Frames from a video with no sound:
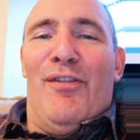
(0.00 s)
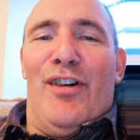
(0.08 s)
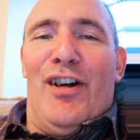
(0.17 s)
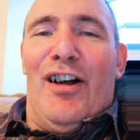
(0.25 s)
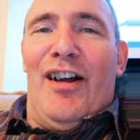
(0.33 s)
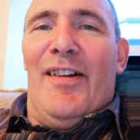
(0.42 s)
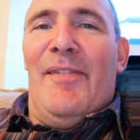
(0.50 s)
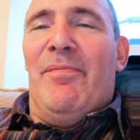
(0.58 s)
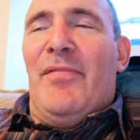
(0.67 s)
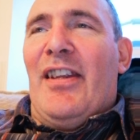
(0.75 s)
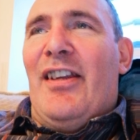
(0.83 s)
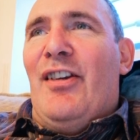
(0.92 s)
wow,
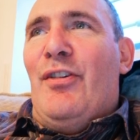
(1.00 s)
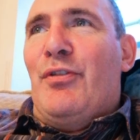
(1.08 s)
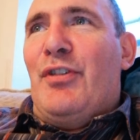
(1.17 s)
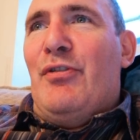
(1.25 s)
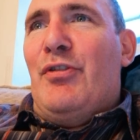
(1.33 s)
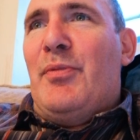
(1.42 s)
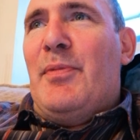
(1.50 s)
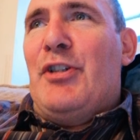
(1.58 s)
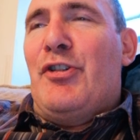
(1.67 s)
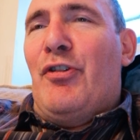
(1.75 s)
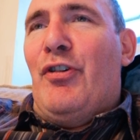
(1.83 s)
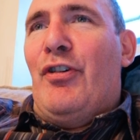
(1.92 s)
you know, there used to be
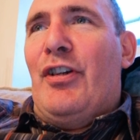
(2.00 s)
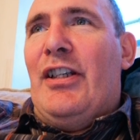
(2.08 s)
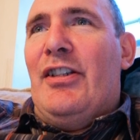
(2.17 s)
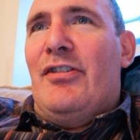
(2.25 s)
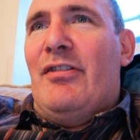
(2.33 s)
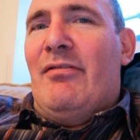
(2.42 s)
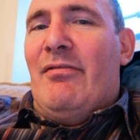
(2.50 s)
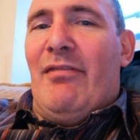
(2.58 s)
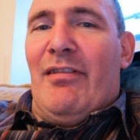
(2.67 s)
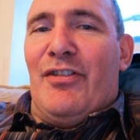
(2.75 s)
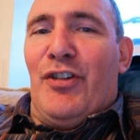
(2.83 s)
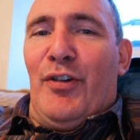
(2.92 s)
stories,
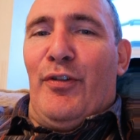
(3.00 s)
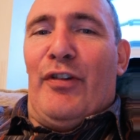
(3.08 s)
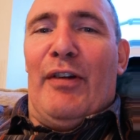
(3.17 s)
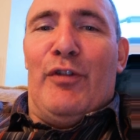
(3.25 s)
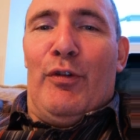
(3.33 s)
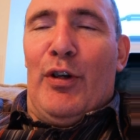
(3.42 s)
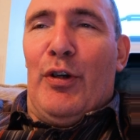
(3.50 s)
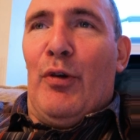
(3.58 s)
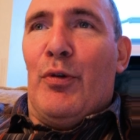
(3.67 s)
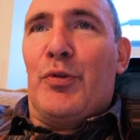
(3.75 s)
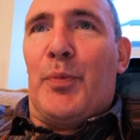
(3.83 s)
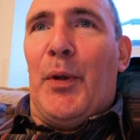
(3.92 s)
I don't know if everyone
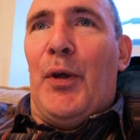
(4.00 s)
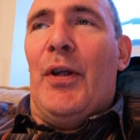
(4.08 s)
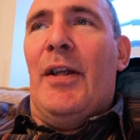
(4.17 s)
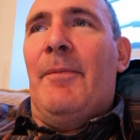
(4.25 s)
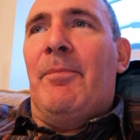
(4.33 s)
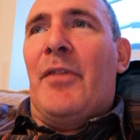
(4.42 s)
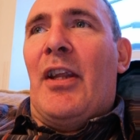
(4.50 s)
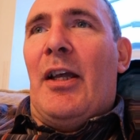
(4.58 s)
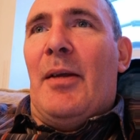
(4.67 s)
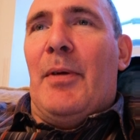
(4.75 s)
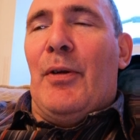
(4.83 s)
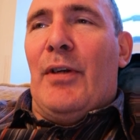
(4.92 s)
knows, but
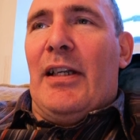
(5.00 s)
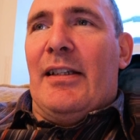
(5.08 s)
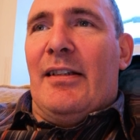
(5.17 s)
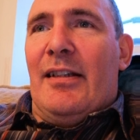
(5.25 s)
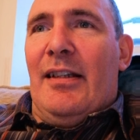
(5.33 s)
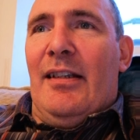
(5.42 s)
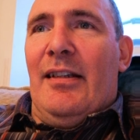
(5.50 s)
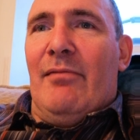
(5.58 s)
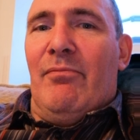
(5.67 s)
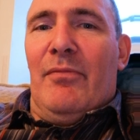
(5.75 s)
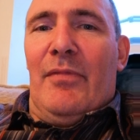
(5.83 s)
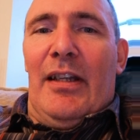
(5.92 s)
about like the
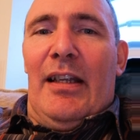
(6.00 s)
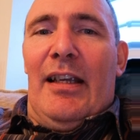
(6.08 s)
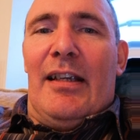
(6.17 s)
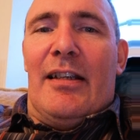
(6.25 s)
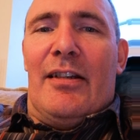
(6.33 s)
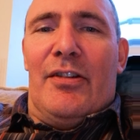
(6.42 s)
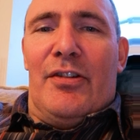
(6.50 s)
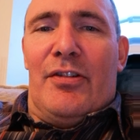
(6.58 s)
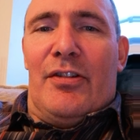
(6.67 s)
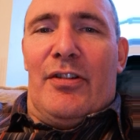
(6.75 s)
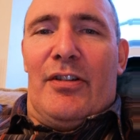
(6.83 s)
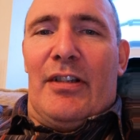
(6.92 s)

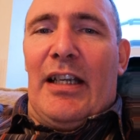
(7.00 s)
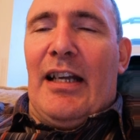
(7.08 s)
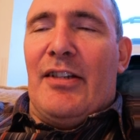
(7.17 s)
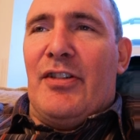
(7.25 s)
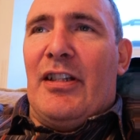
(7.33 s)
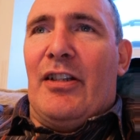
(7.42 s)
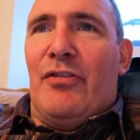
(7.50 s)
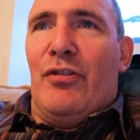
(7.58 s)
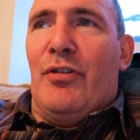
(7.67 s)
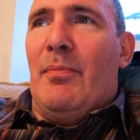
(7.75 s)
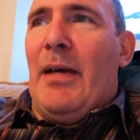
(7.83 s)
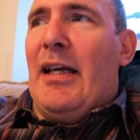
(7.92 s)
Incas, is it the Aztecs
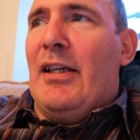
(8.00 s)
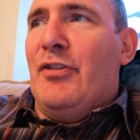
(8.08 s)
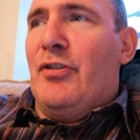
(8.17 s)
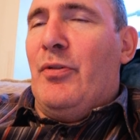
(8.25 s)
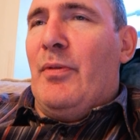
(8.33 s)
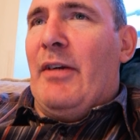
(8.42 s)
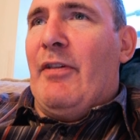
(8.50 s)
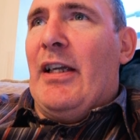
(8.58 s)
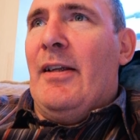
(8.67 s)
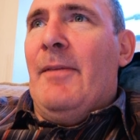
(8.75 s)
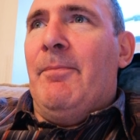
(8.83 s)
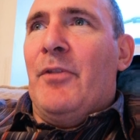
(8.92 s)
or the Mayas or whatever?
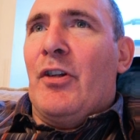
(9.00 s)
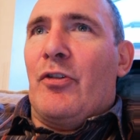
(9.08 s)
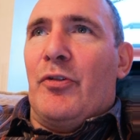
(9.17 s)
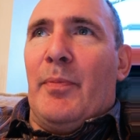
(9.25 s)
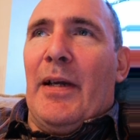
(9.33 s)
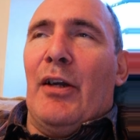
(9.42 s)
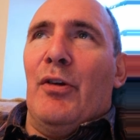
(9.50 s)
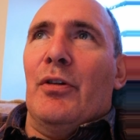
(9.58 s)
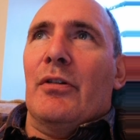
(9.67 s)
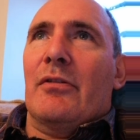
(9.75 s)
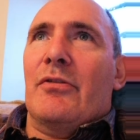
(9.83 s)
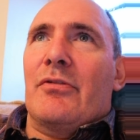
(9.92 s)
Because my
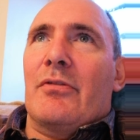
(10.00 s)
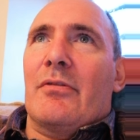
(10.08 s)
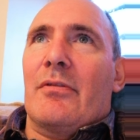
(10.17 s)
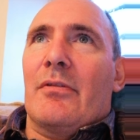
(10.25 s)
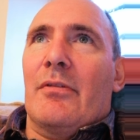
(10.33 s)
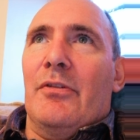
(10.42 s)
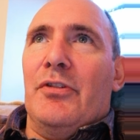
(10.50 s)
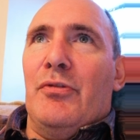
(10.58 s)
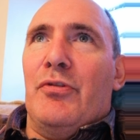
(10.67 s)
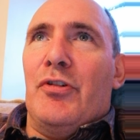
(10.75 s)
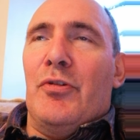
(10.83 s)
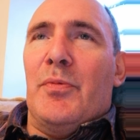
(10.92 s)
old
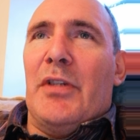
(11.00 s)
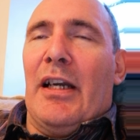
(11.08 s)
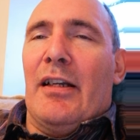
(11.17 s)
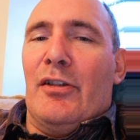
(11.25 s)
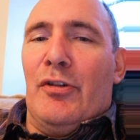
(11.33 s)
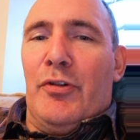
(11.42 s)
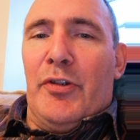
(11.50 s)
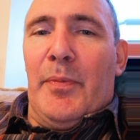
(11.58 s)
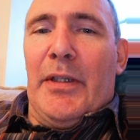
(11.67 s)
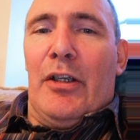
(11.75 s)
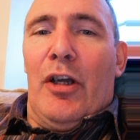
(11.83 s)
YouTube channel used to be